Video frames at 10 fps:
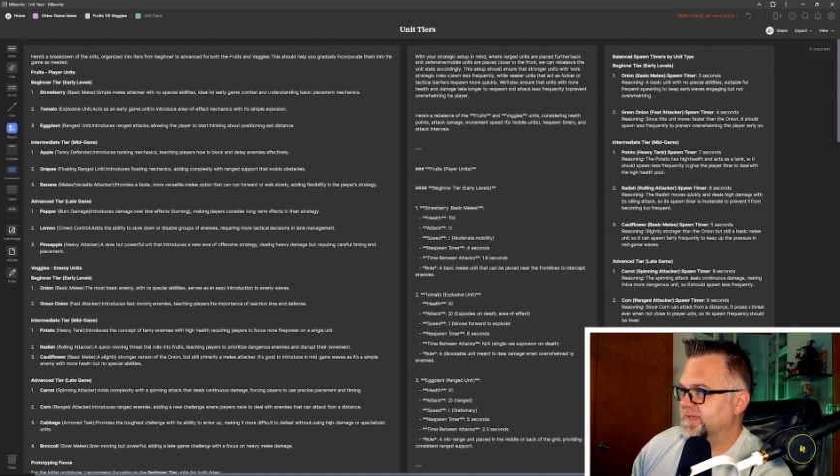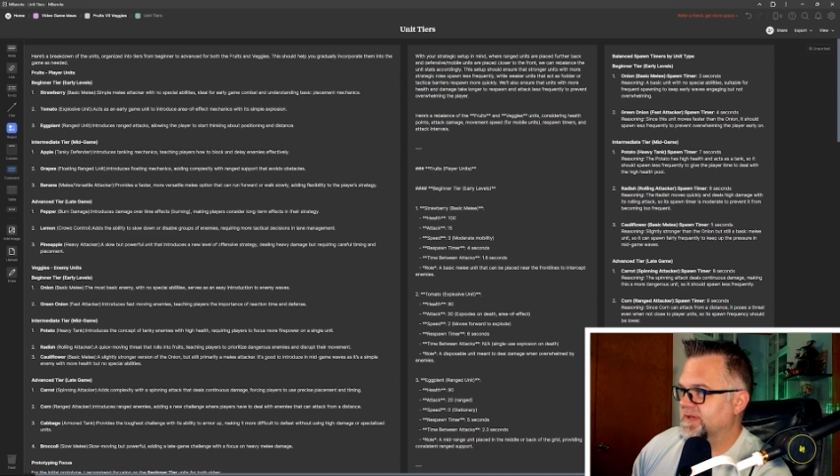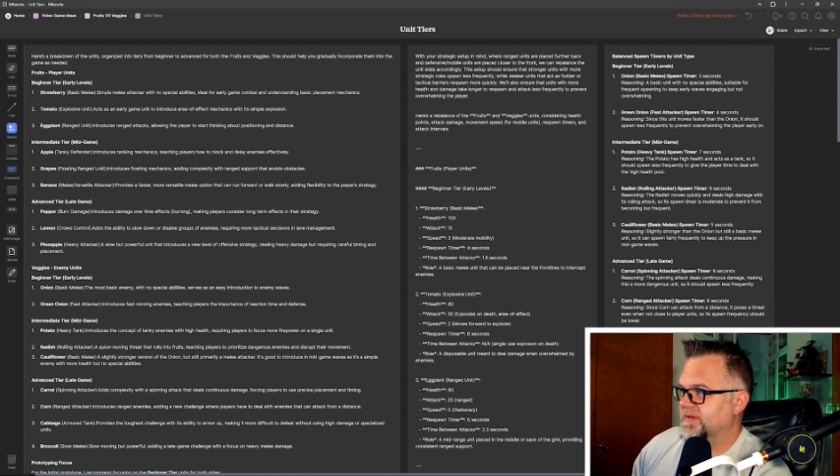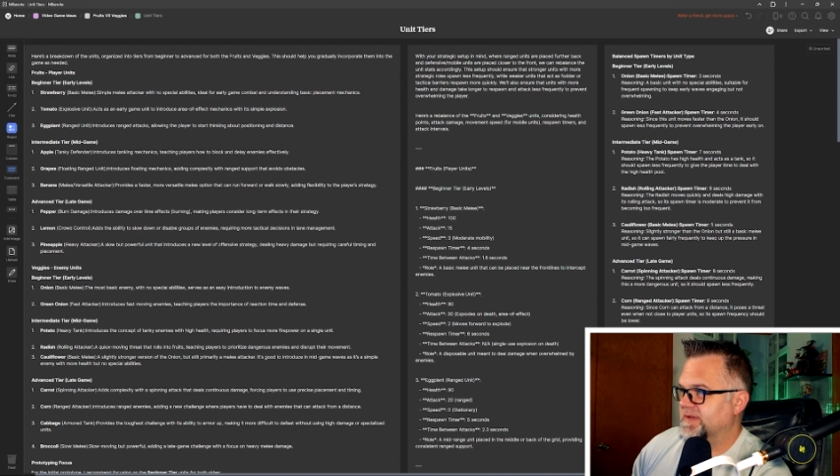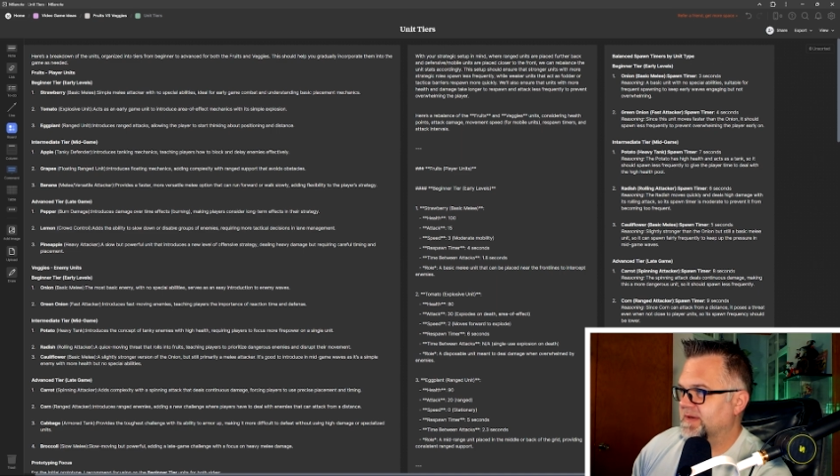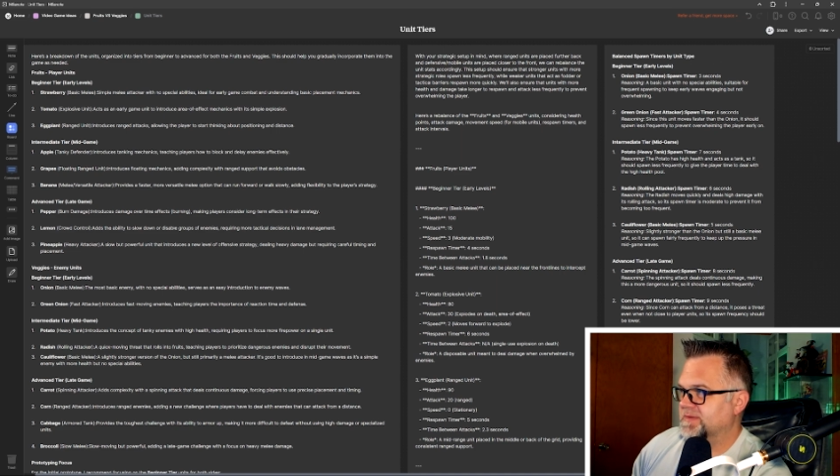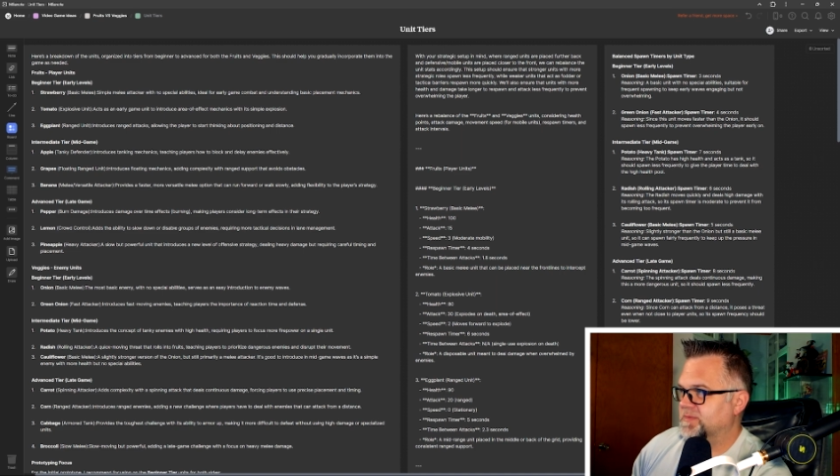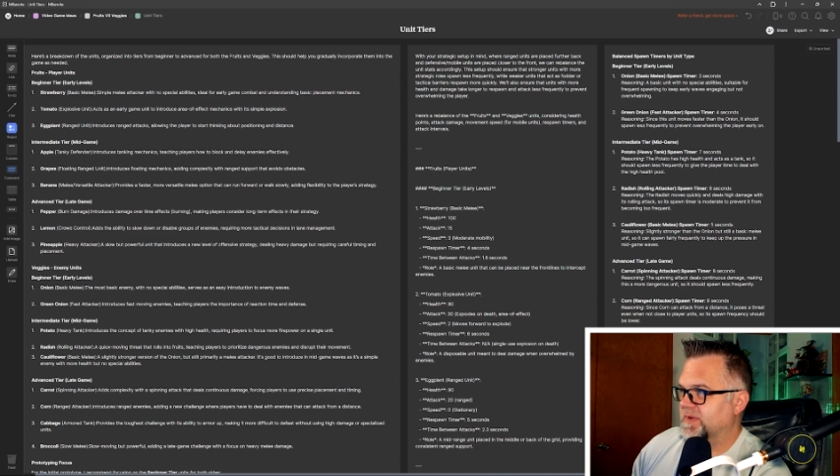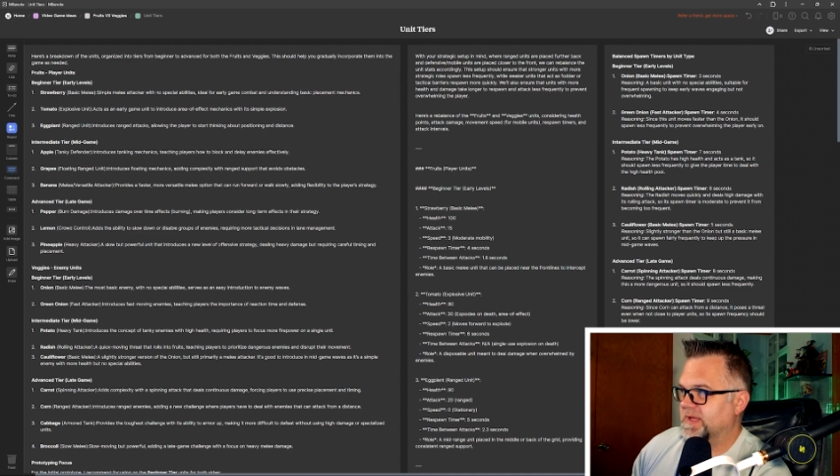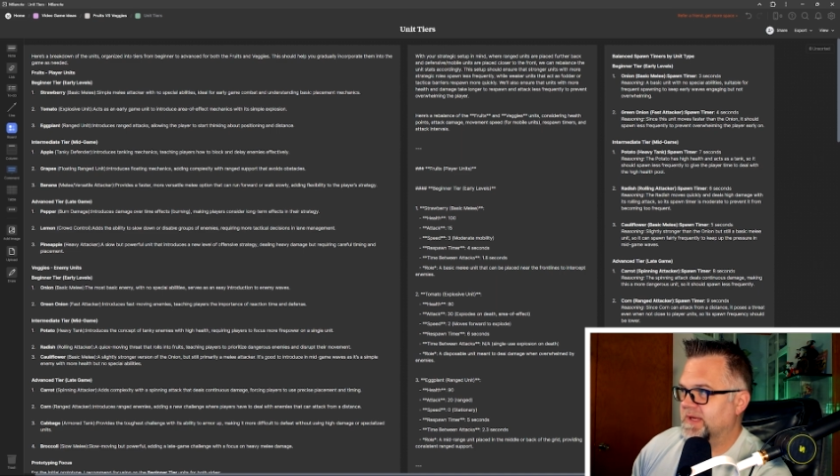here that I was
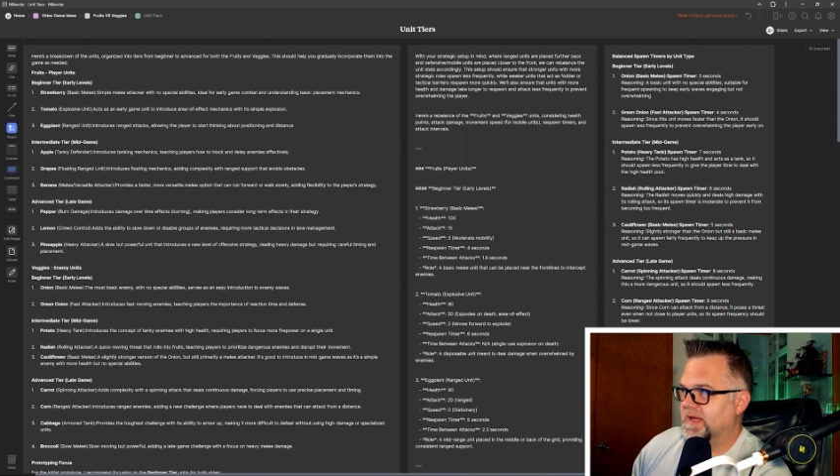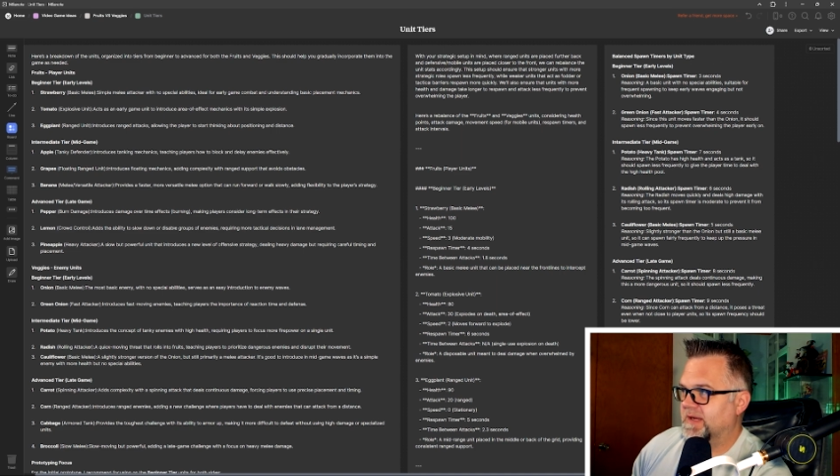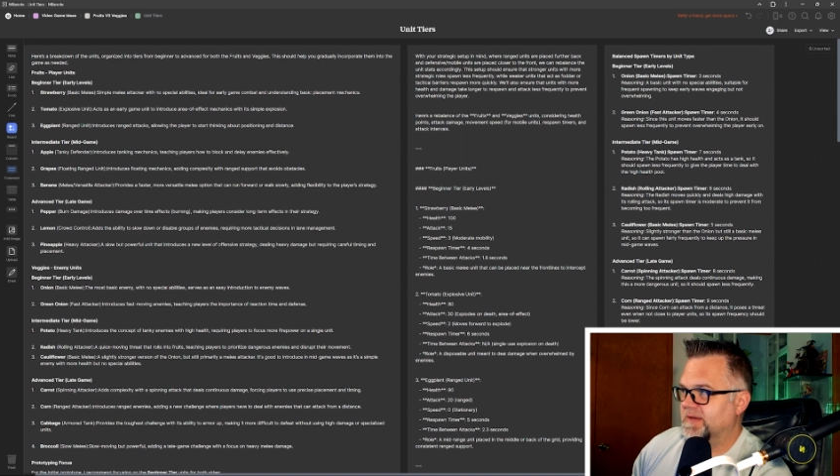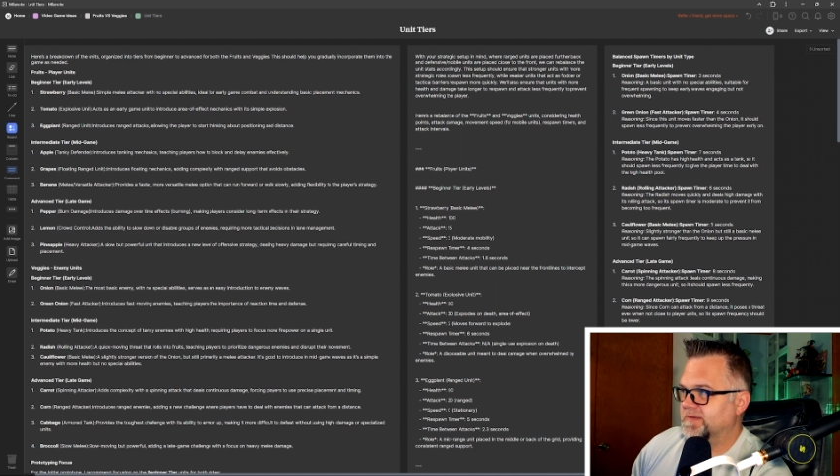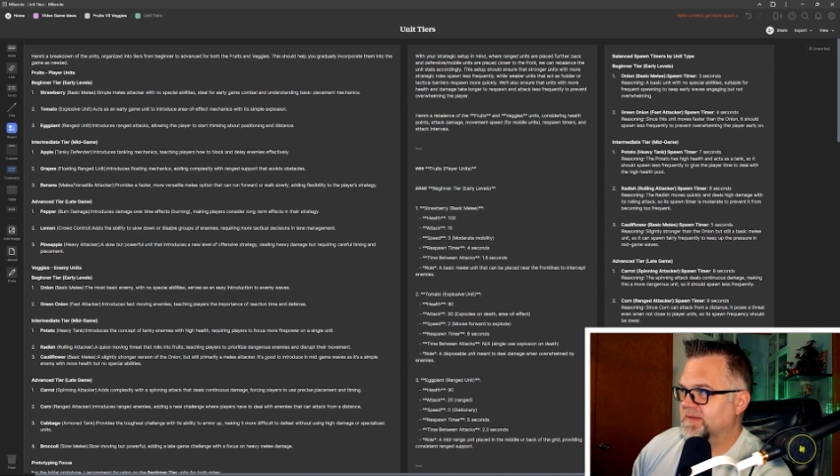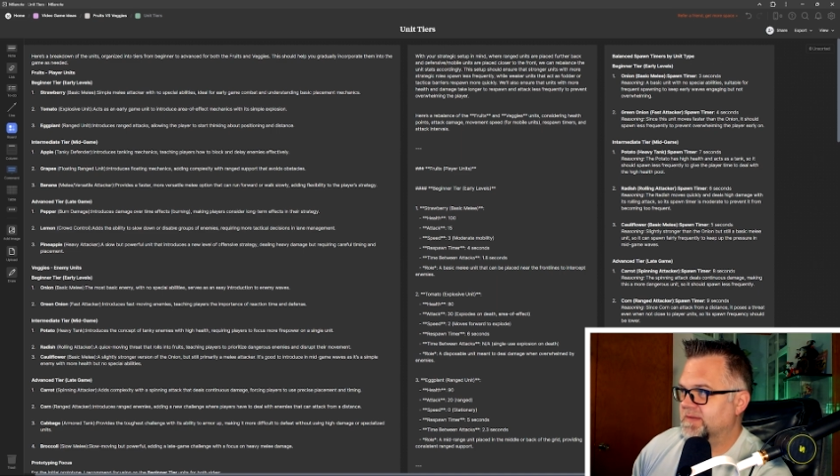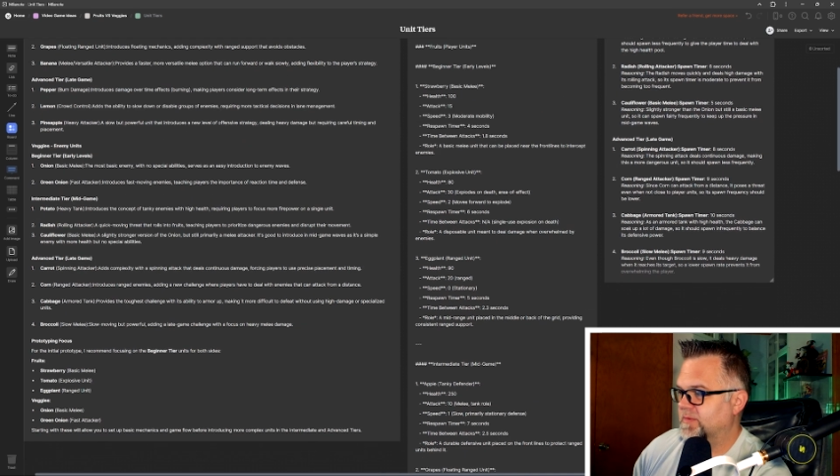working on